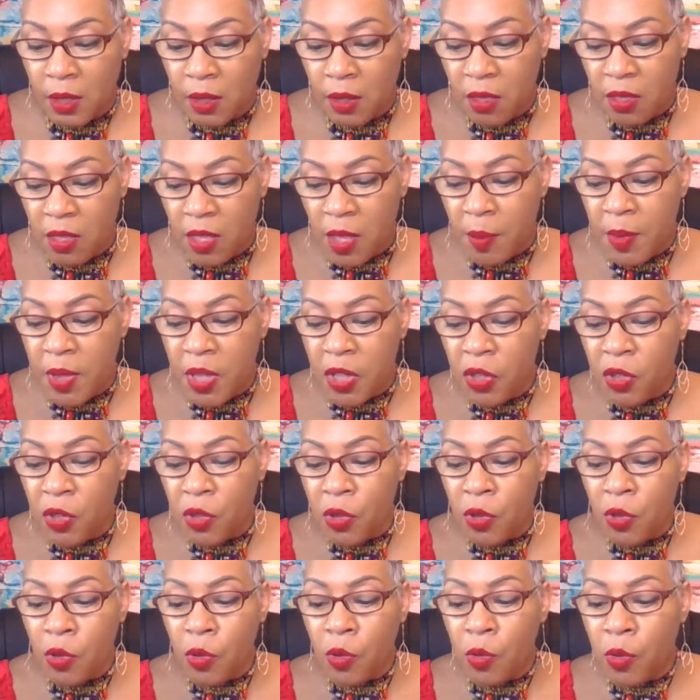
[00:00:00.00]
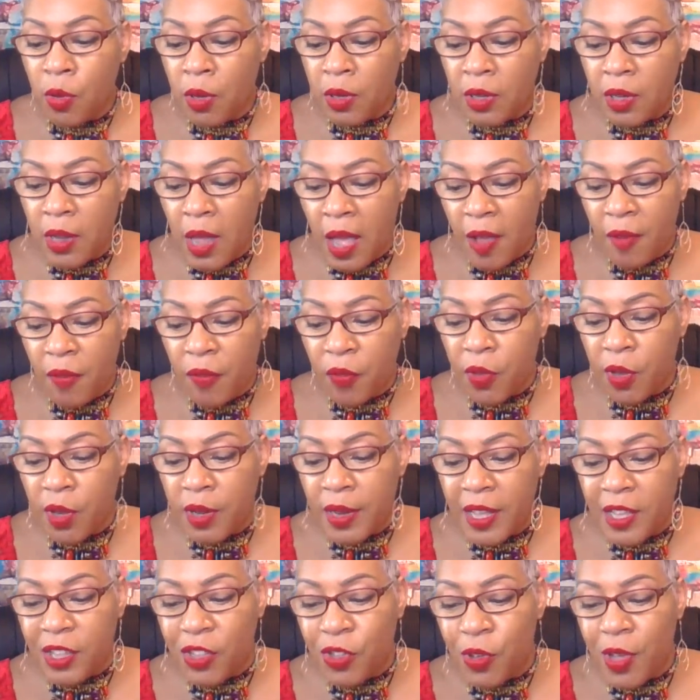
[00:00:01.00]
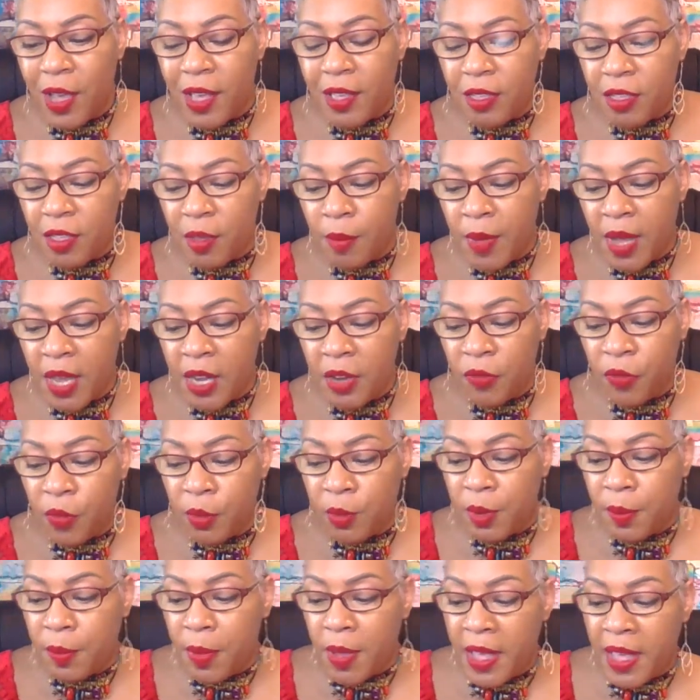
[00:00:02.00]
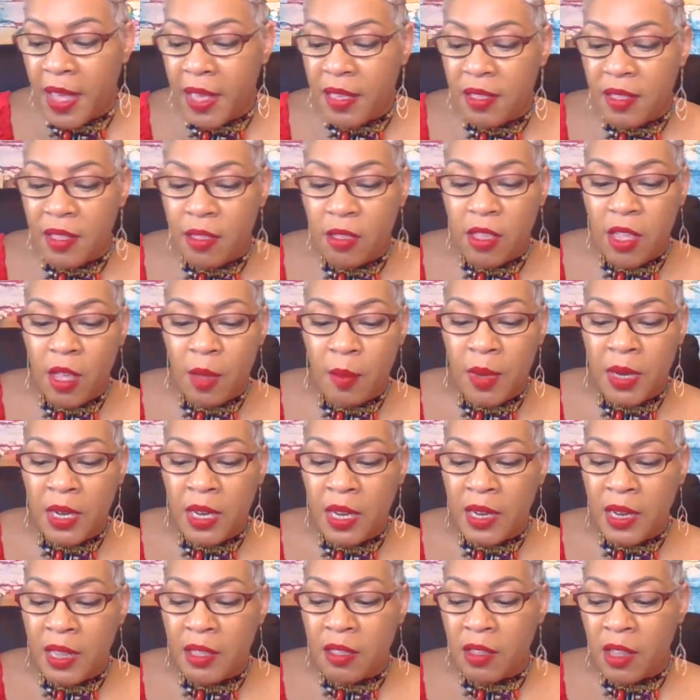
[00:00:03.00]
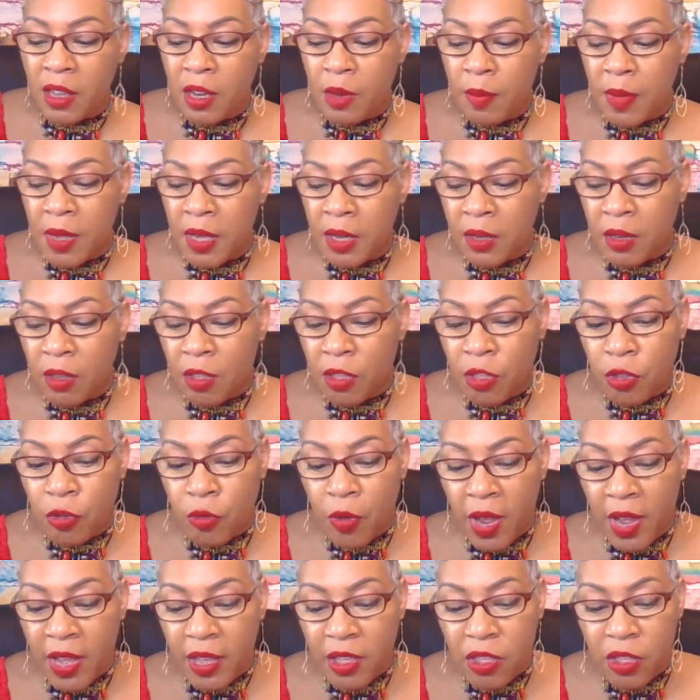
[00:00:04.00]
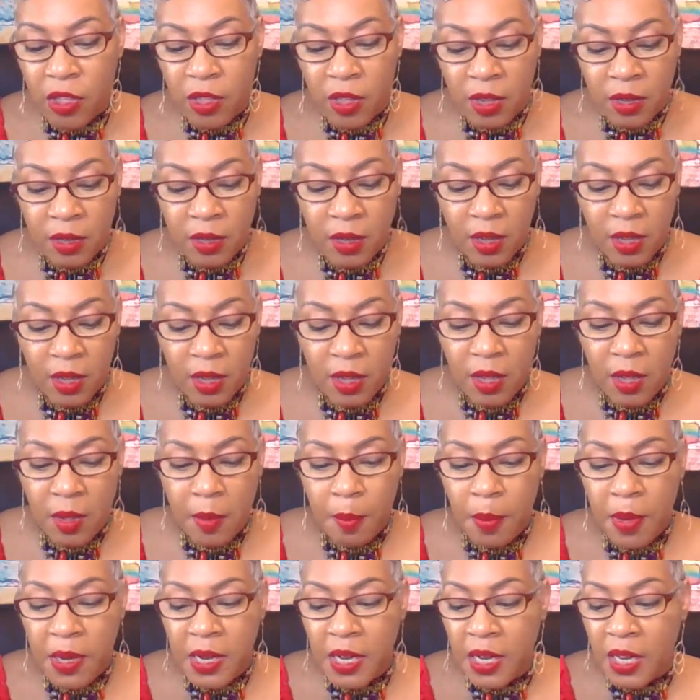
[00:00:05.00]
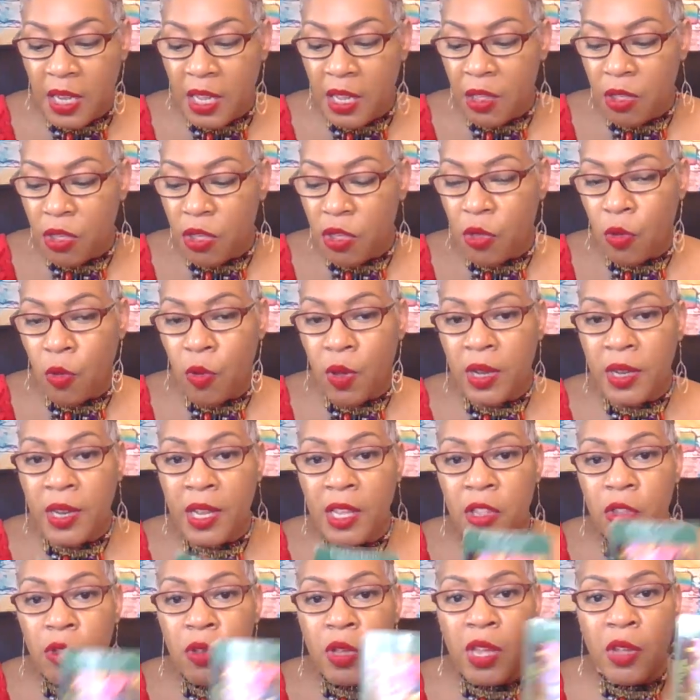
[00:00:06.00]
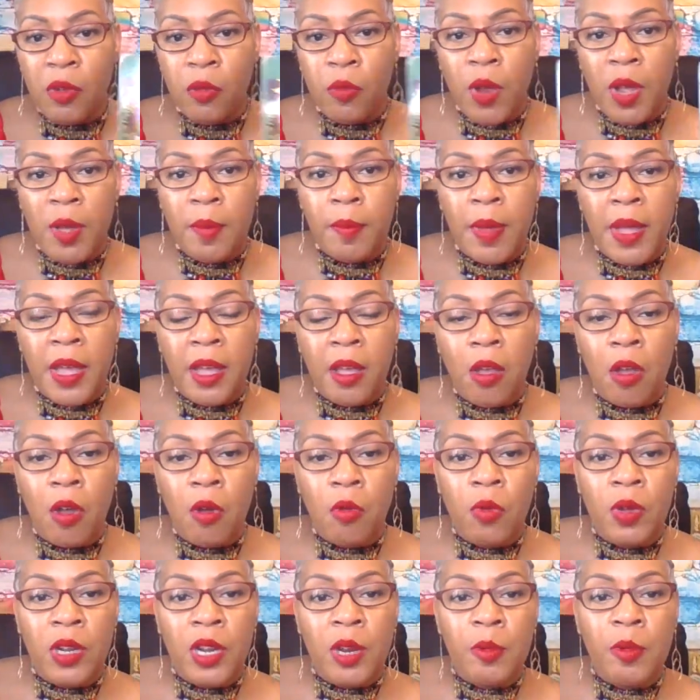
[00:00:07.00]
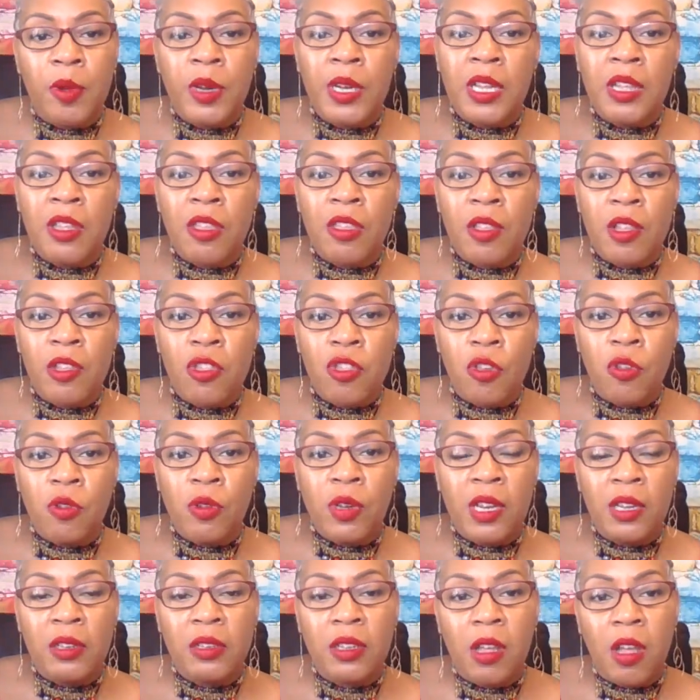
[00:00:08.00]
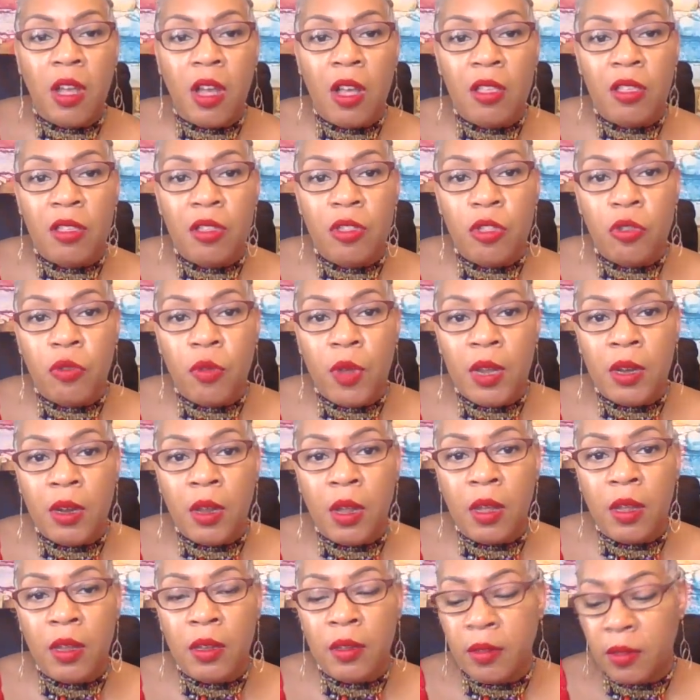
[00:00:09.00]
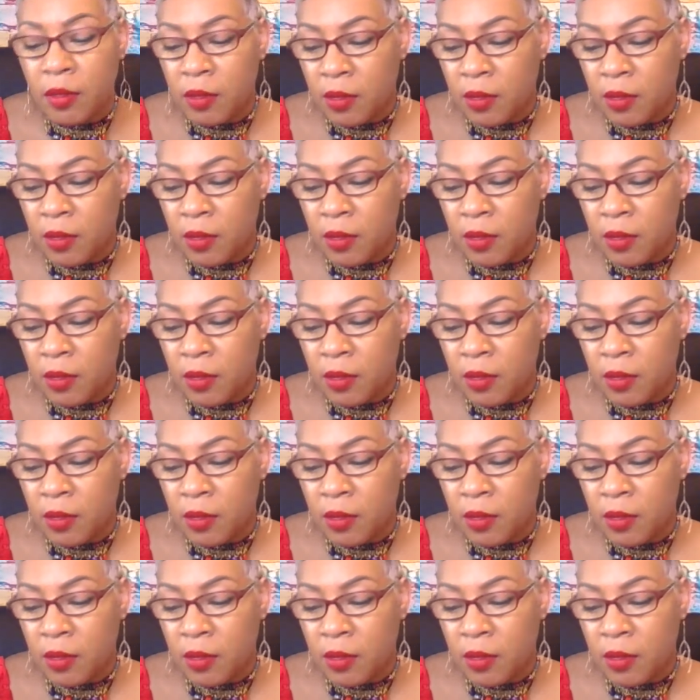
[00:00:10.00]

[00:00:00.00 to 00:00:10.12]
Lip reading: Some of you, I feel like you got somebody from the past that's coming in that's going to be a distraction, but it is showing that you get right back on whatever it is that you need to concentrate on.